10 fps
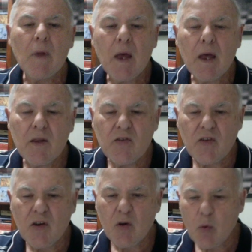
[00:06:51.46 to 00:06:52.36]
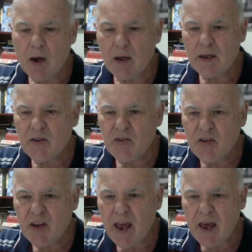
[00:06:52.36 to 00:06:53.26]
And so let's
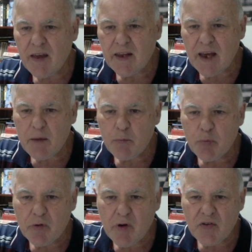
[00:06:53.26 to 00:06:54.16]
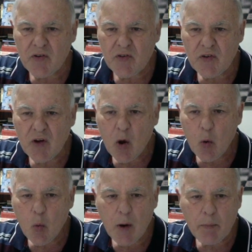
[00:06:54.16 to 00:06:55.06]
see how the game progresses.
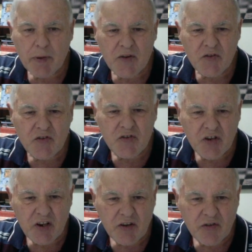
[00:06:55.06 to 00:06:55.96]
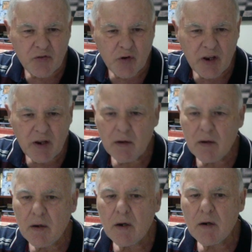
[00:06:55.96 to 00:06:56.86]
White plays d3,
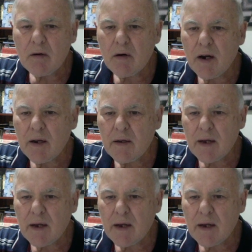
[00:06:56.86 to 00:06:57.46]
right?